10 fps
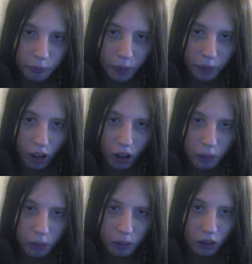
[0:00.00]

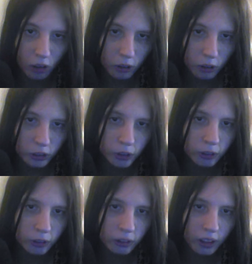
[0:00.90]
become
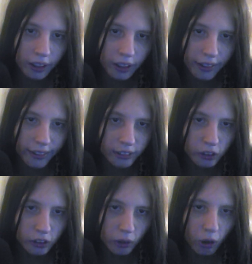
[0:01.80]
larger and
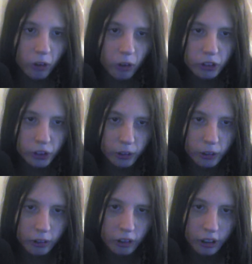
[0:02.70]

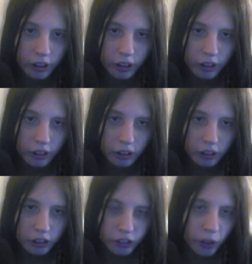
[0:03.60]
larger,
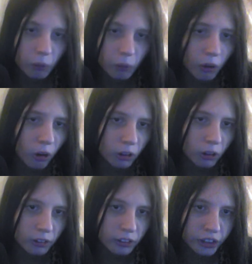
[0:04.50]
so
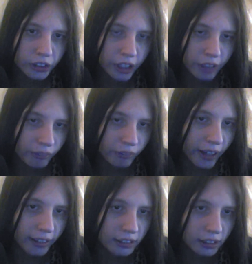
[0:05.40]
large, in
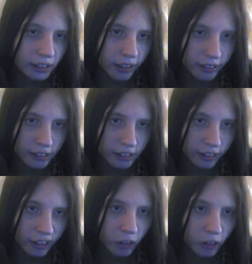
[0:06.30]
fact, that
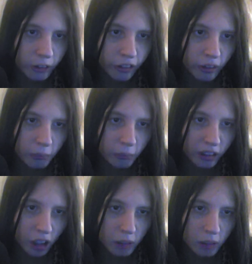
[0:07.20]
the earth
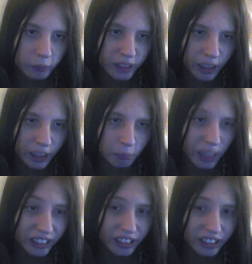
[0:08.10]
becomes a
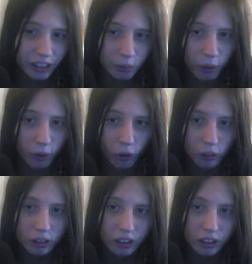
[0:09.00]
basketball